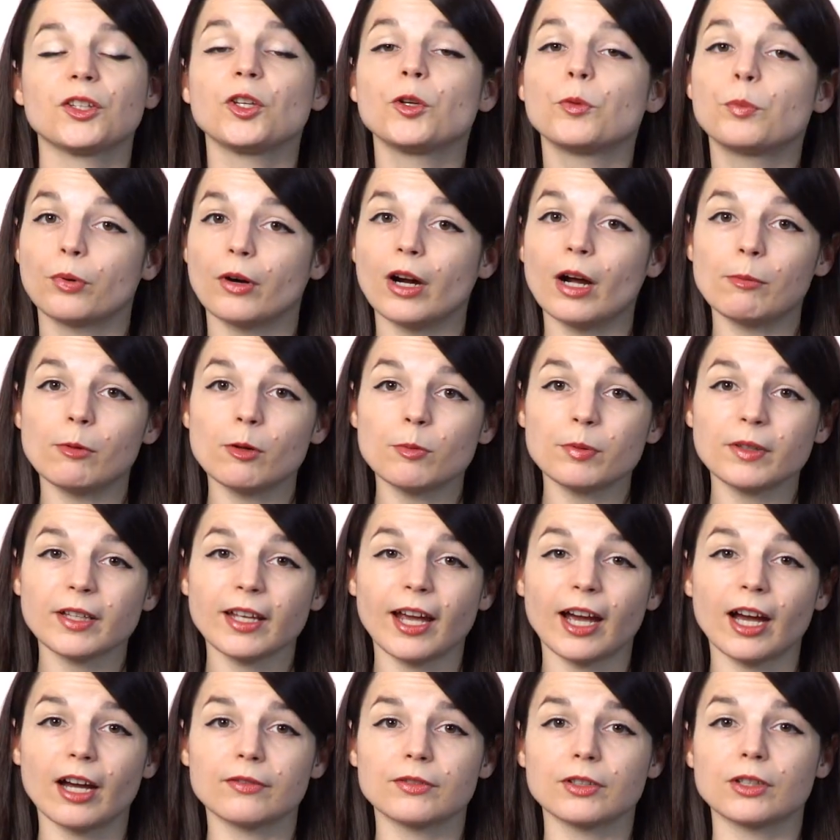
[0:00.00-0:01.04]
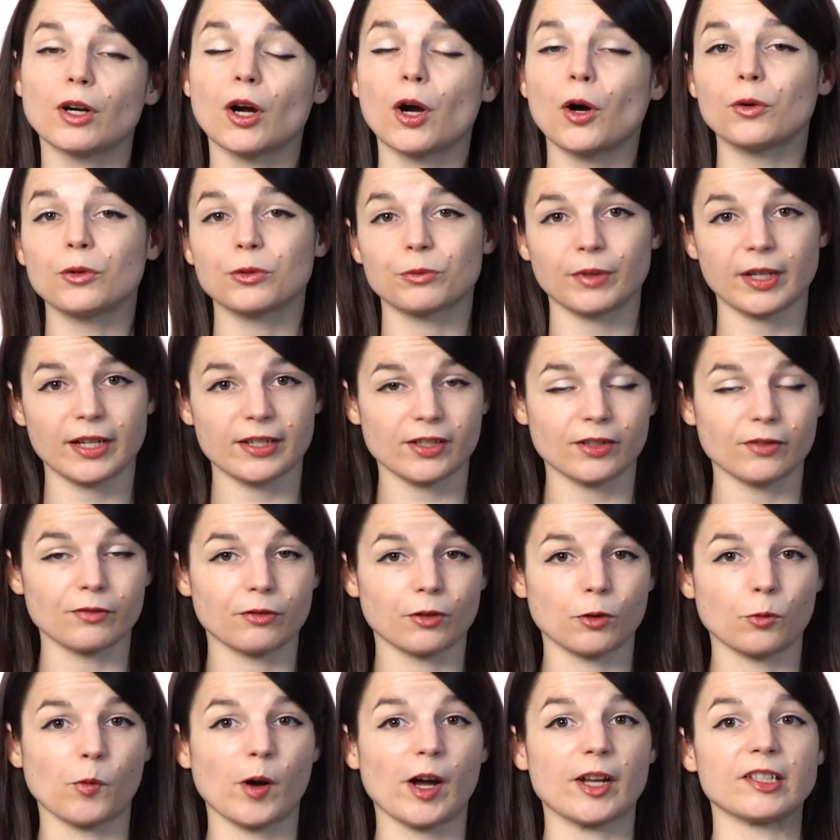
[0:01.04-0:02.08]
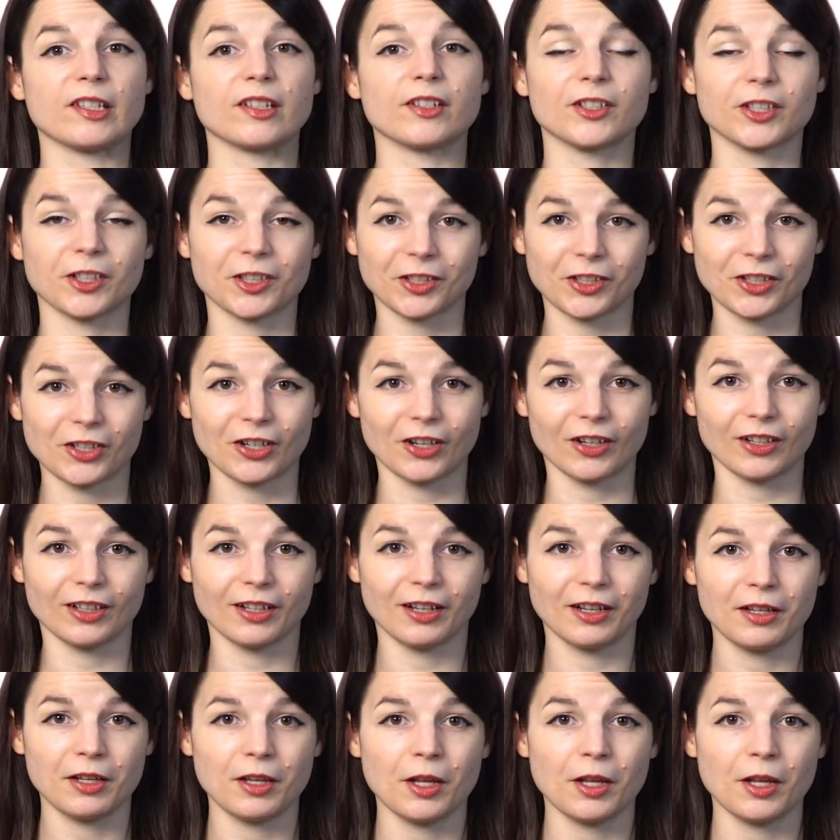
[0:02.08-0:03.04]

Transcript: You probably have your own reason for wanting to learn,